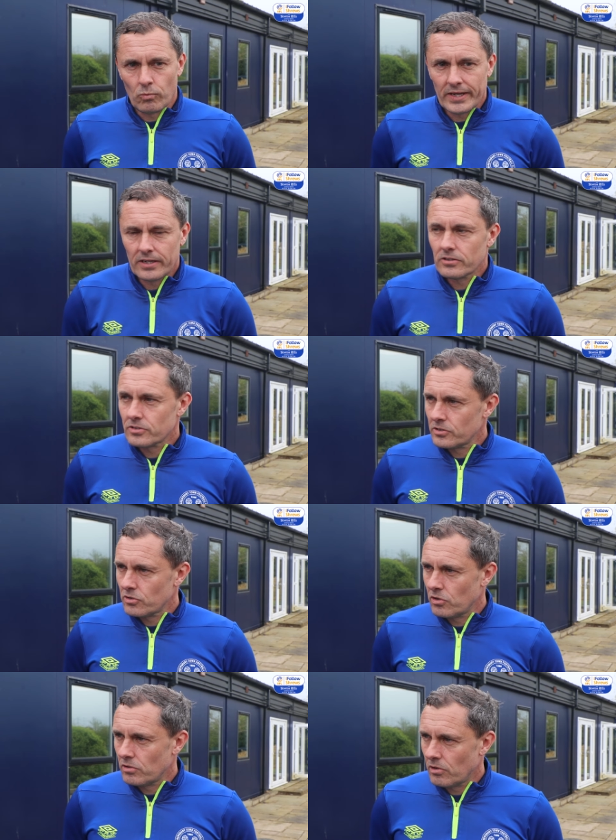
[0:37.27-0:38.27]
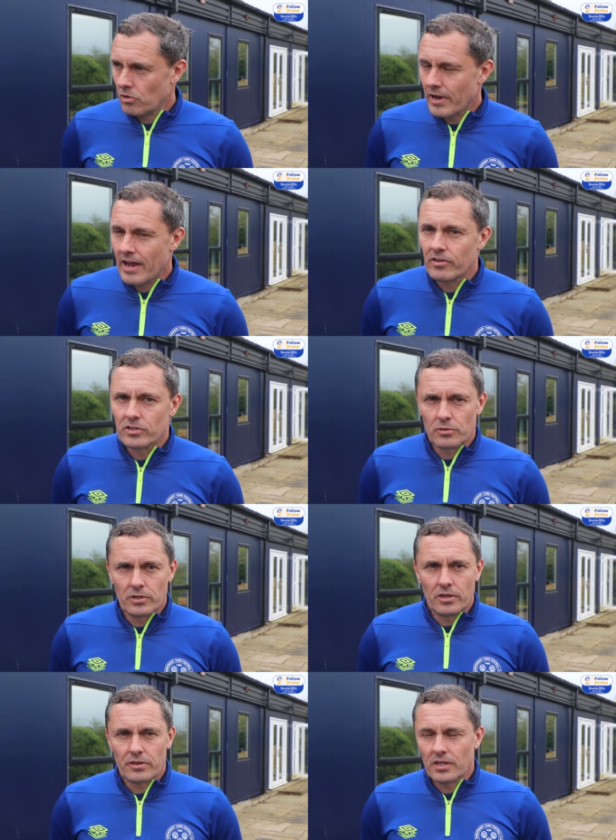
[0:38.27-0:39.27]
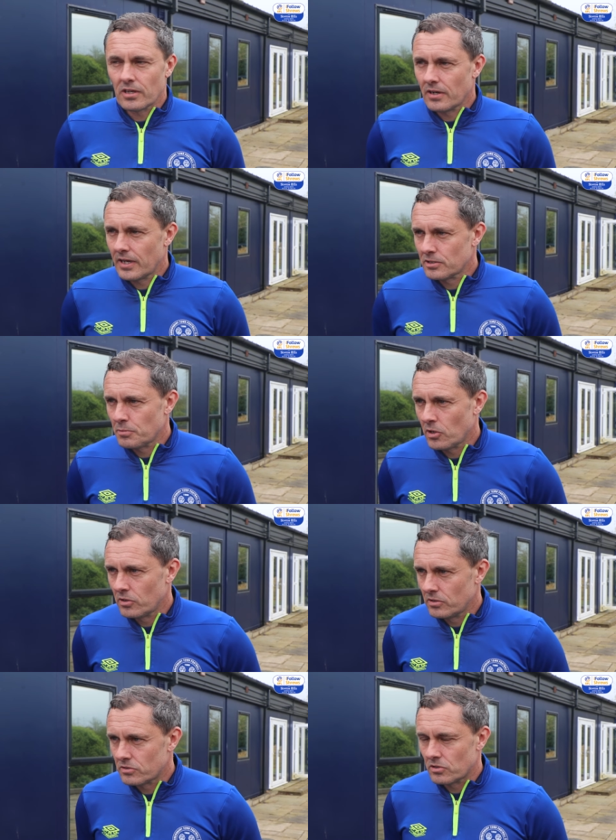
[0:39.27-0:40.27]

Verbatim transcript: weaknesses or, or areas that you think you can exploit.